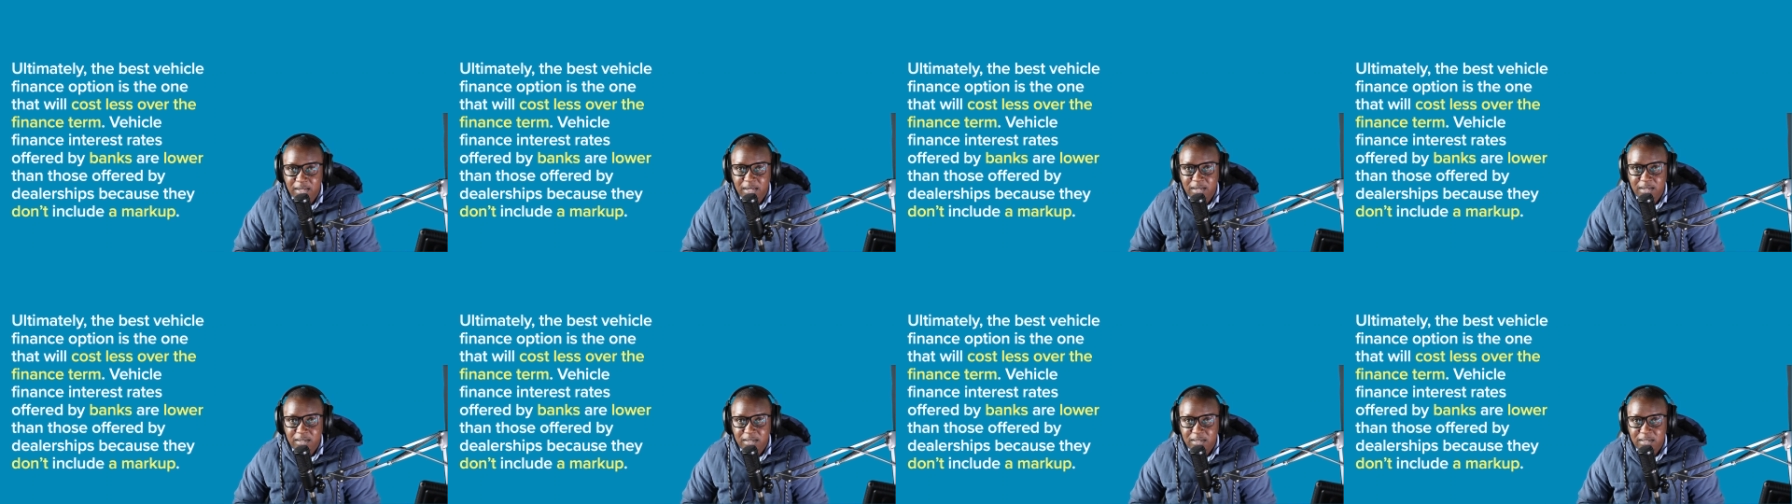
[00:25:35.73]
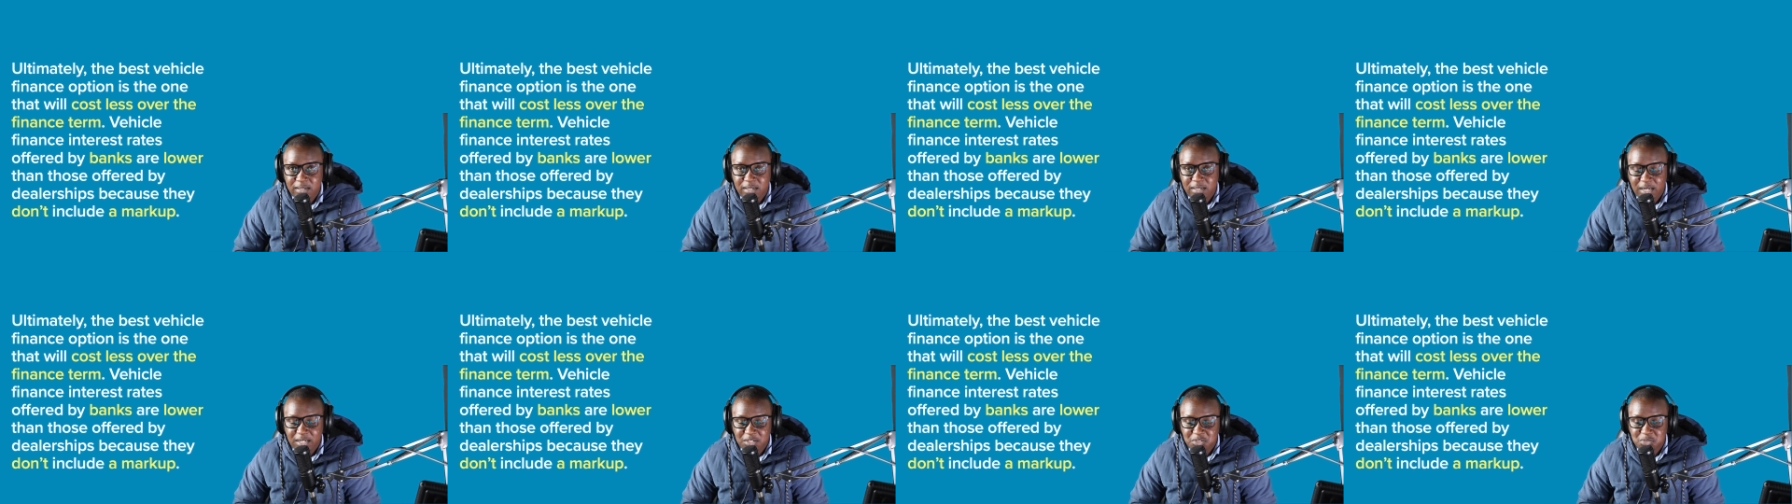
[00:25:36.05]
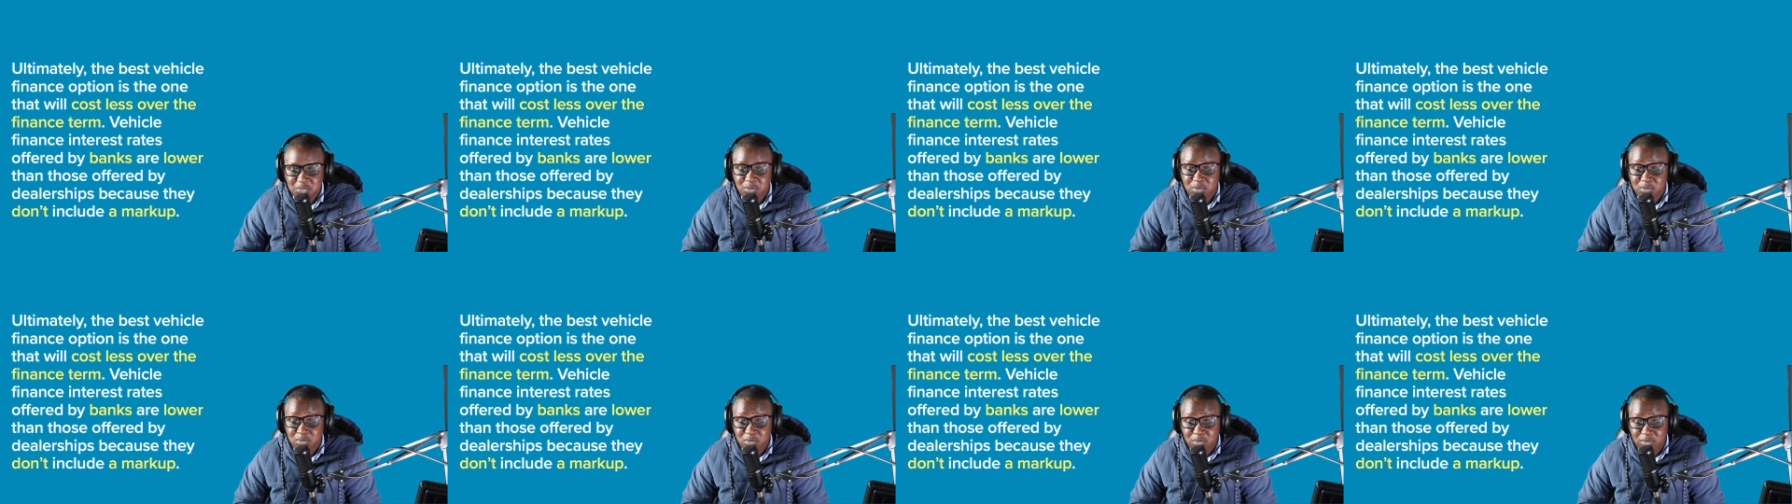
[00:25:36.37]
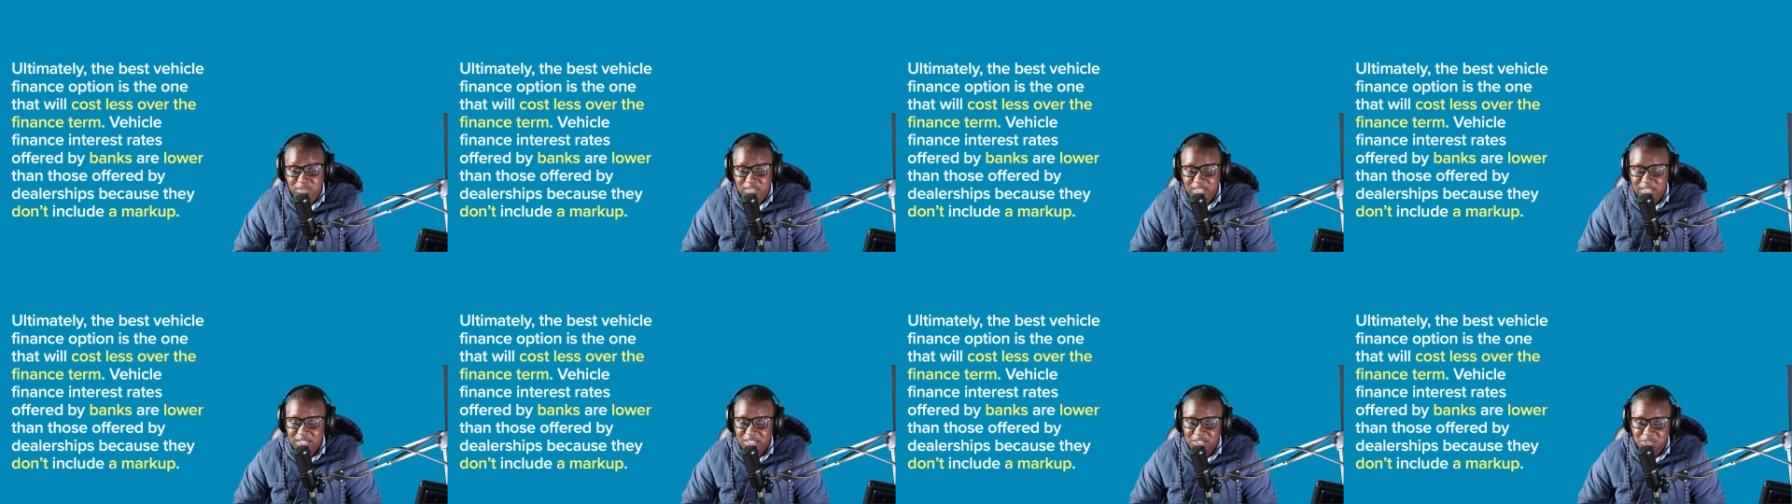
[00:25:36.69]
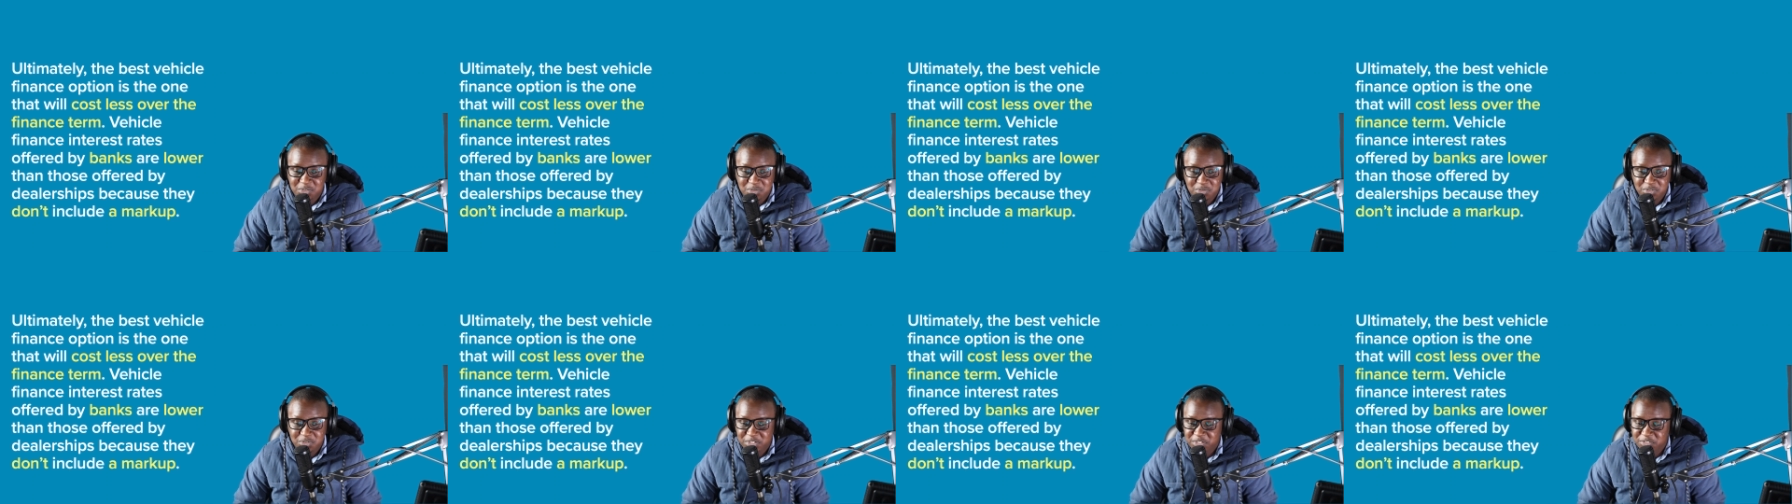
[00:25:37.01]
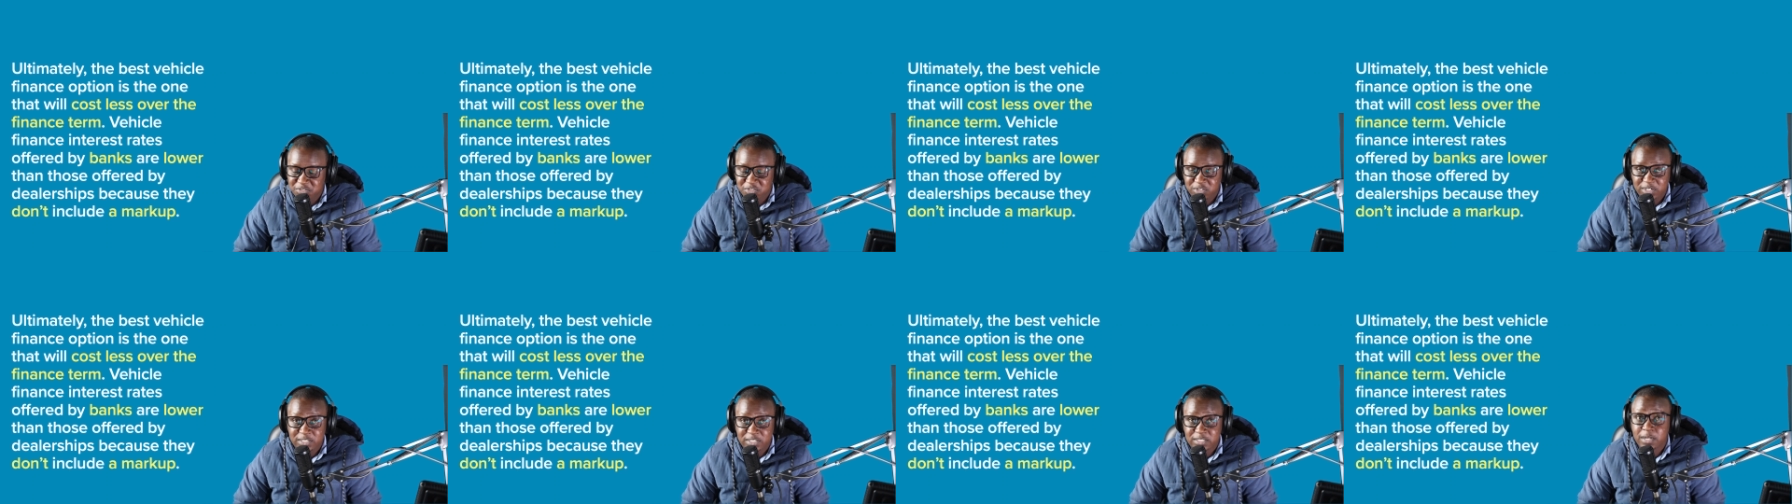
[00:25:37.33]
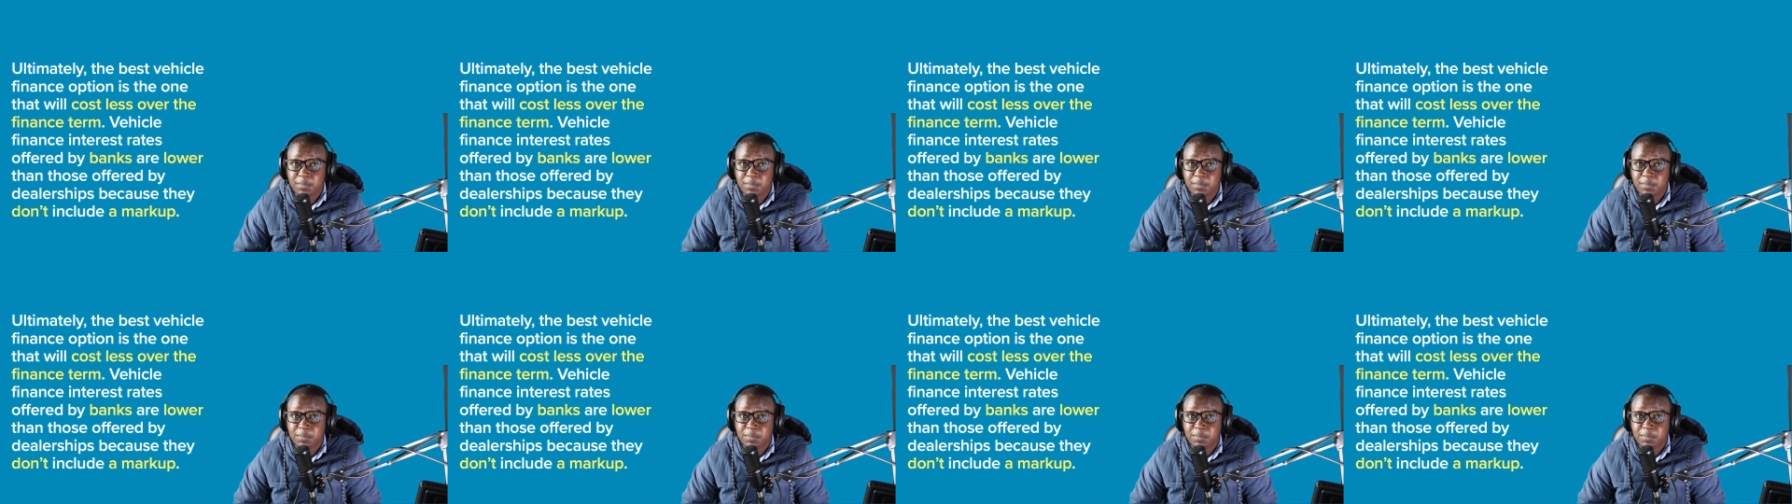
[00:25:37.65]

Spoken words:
Yeah, so those are the two differences.